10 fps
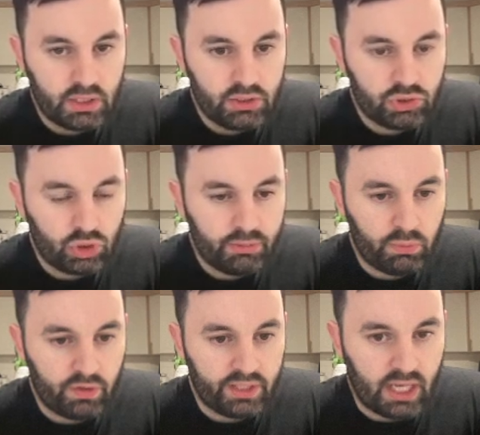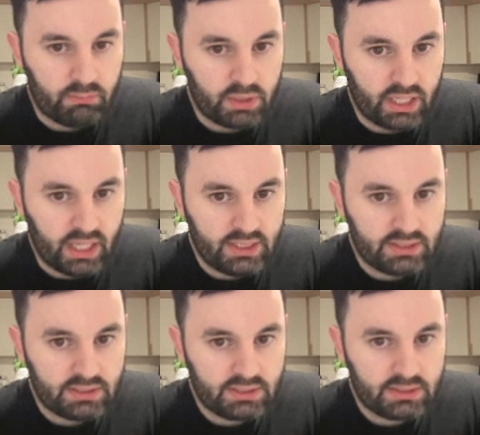it's going to be one of the Gamba
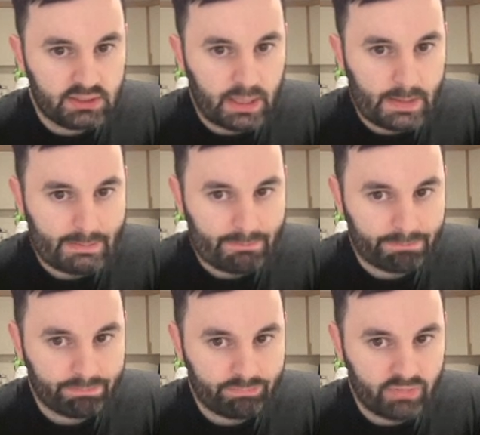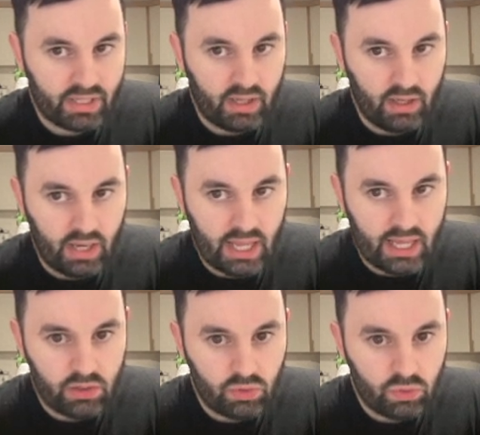guys.
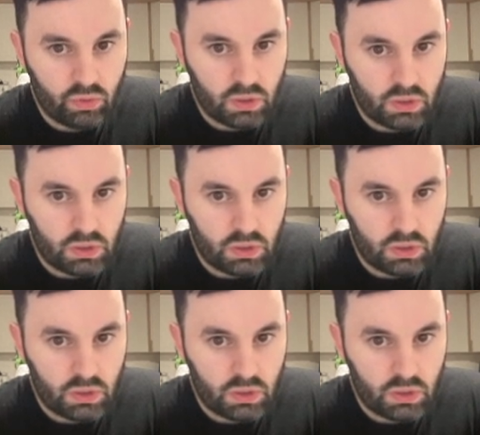Alano